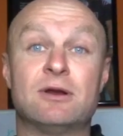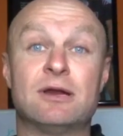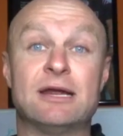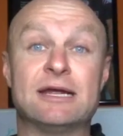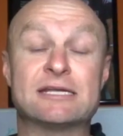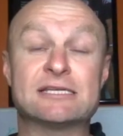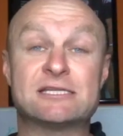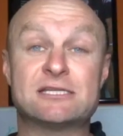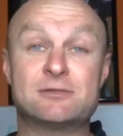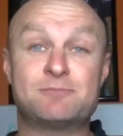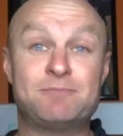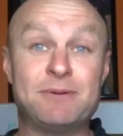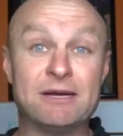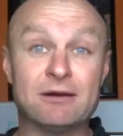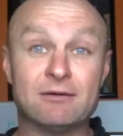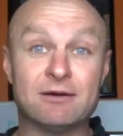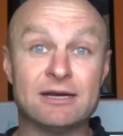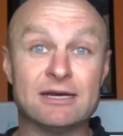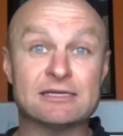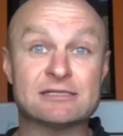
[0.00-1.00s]

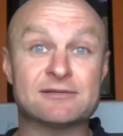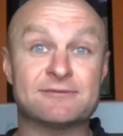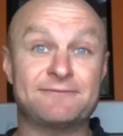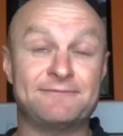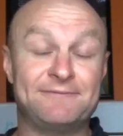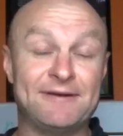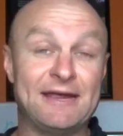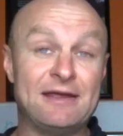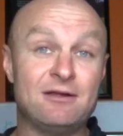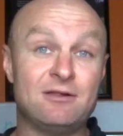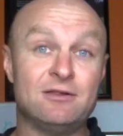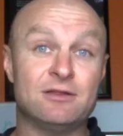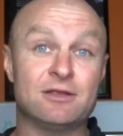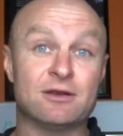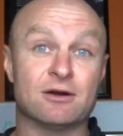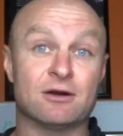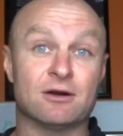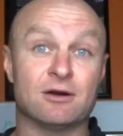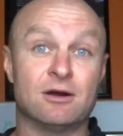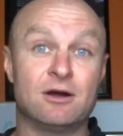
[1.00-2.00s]
experience
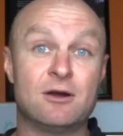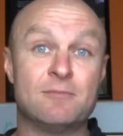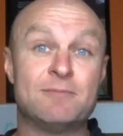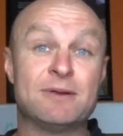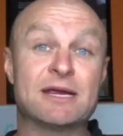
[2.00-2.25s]
failure